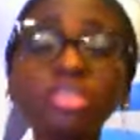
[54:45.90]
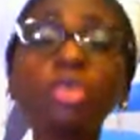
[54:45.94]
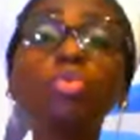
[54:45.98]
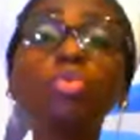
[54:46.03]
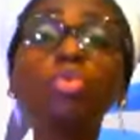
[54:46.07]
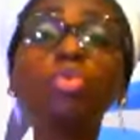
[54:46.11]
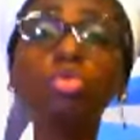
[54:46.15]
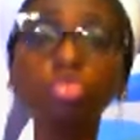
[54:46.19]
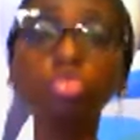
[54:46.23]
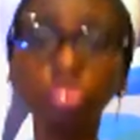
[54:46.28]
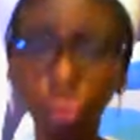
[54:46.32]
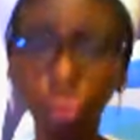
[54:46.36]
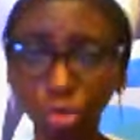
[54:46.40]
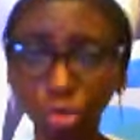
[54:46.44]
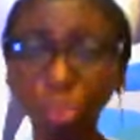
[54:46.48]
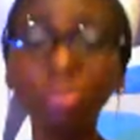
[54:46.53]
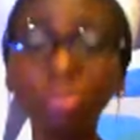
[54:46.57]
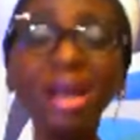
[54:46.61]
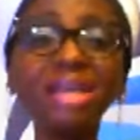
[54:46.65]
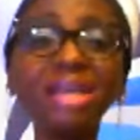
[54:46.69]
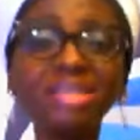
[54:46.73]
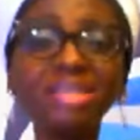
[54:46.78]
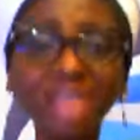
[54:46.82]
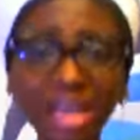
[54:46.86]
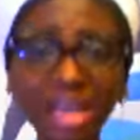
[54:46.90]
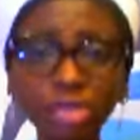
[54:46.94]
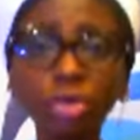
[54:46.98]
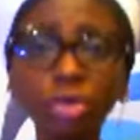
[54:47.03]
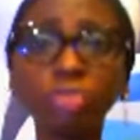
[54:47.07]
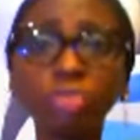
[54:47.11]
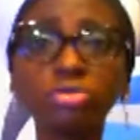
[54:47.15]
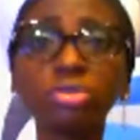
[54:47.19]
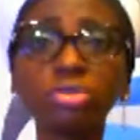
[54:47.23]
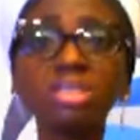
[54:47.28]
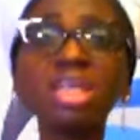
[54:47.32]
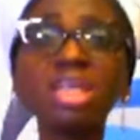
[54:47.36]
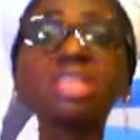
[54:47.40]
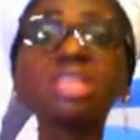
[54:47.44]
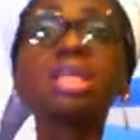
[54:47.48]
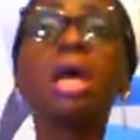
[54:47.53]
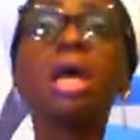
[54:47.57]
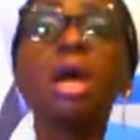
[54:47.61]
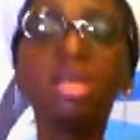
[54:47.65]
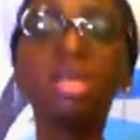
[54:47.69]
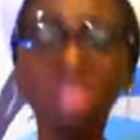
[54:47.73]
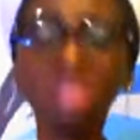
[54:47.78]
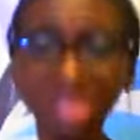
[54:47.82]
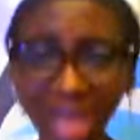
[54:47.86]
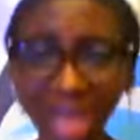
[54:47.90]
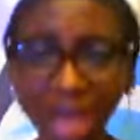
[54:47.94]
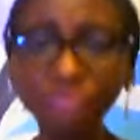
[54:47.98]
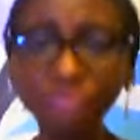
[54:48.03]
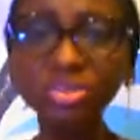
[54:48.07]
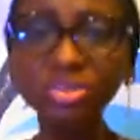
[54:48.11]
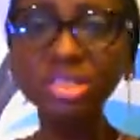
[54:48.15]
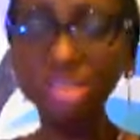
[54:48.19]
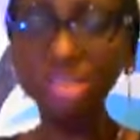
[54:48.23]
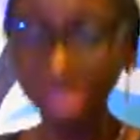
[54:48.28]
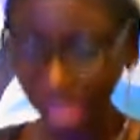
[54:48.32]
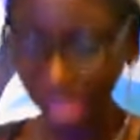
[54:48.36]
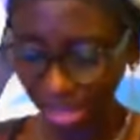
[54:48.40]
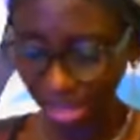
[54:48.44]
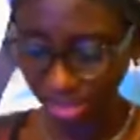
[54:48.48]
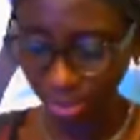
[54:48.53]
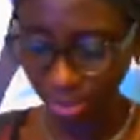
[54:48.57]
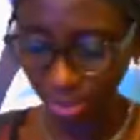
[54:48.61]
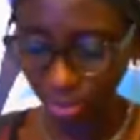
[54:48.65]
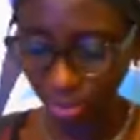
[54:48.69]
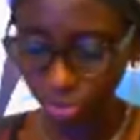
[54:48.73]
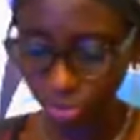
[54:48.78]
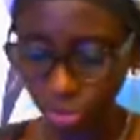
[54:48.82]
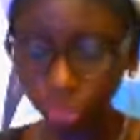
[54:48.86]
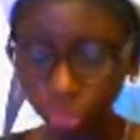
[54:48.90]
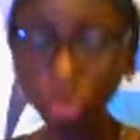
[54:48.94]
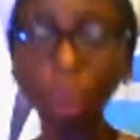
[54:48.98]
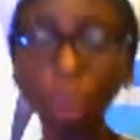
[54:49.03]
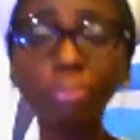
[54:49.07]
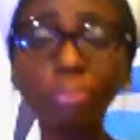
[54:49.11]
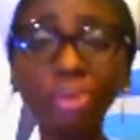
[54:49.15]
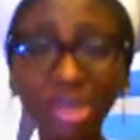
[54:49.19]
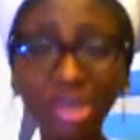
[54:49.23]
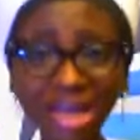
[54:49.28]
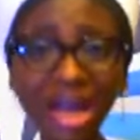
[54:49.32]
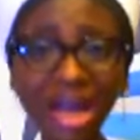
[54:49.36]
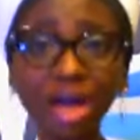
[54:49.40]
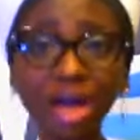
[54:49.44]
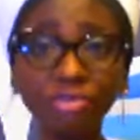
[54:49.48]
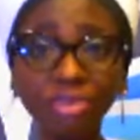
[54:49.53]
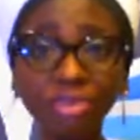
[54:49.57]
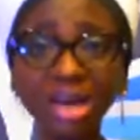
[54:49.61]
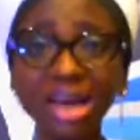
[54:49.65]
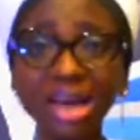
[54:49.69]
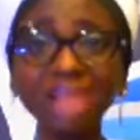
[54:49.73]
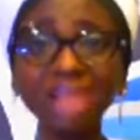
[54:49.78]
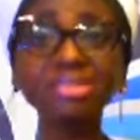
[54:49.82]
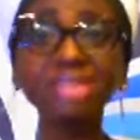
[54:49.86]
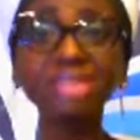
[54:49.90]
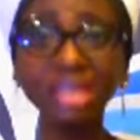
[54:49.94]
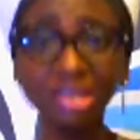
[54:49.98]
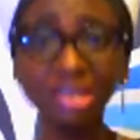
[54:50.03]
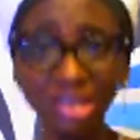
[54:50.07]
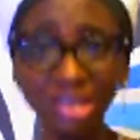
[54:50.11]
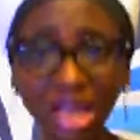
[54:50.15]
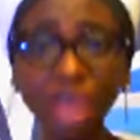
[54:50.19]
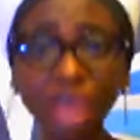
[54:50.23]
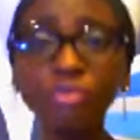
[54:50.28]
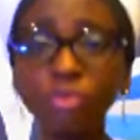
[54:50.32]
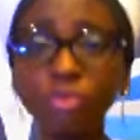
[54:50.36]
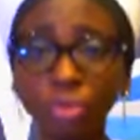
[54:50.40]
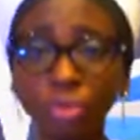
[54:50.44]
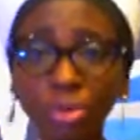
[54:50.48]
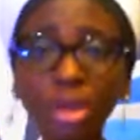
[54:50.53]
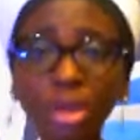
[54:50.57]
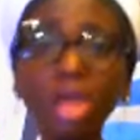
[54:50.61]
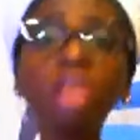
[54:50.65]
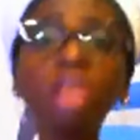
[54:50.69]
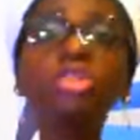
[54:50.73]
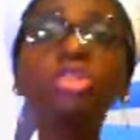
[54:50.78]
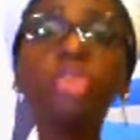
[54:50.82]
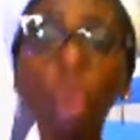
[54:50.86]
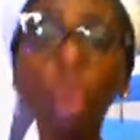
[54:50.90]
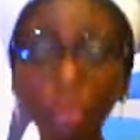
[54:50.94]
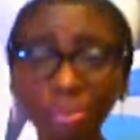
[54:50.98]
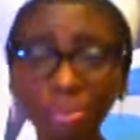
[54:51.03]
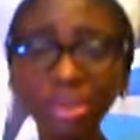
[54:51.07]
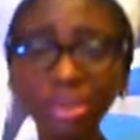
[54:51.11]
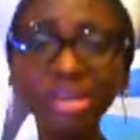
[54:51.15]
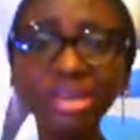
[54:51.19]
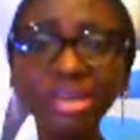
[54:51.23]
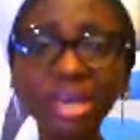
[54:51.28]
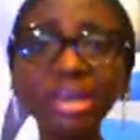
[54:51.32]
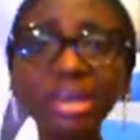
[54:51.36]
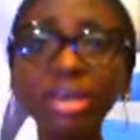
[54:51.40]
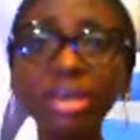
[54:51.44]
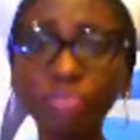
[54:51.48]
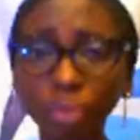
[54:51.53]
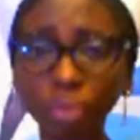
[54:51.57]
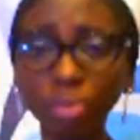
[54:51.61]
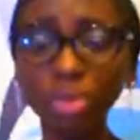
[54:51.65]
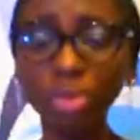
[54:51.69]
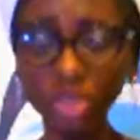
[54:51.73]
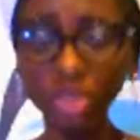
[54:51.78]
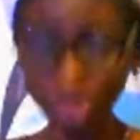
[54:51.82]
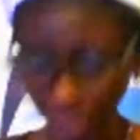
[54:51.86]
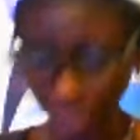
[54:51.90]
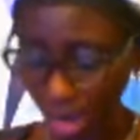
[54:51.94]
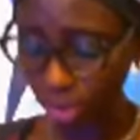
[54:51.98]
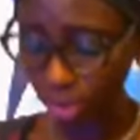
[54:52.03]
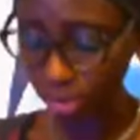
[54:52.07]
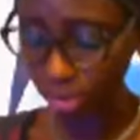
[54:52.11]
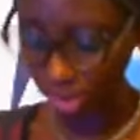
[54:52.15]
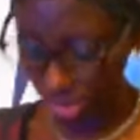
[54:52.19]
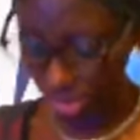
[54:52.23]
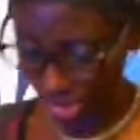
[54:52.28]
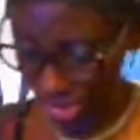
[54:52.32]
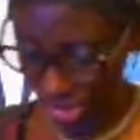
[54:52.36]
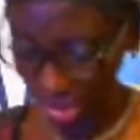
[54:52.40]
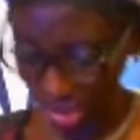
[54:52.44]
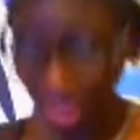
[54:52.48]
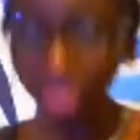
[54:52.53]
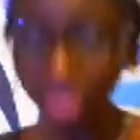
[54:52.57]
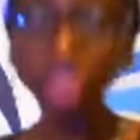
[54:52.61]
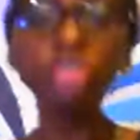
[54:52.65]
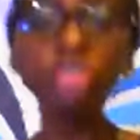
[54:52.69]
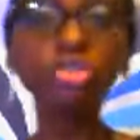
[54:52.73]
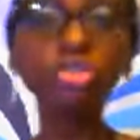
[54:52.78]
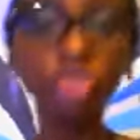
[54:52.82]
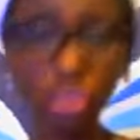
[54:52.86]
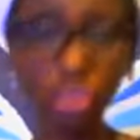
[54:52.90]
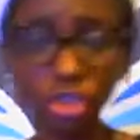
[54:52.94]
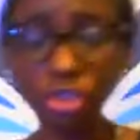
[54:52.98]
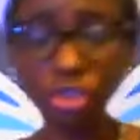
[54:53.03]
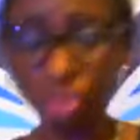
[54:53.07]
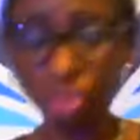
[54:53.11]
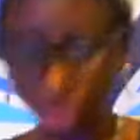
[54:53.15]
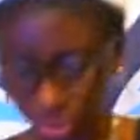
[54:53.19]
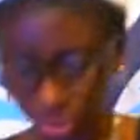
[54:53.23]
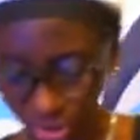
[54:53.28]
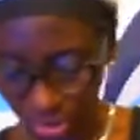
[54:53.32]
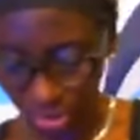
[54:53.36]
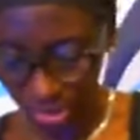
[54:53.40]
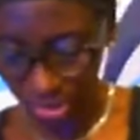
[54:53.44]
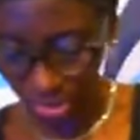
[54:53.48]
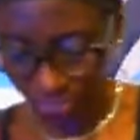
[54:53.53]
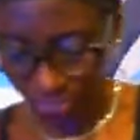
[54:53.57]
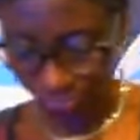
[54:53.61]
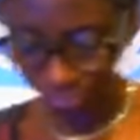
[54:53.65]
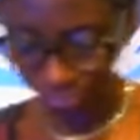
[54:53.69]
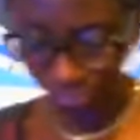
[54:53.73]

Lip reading: will do by the end of today's service in the name of Jesus. Prayer avalanche day 11. New beginning for my spouses in Jesus' name.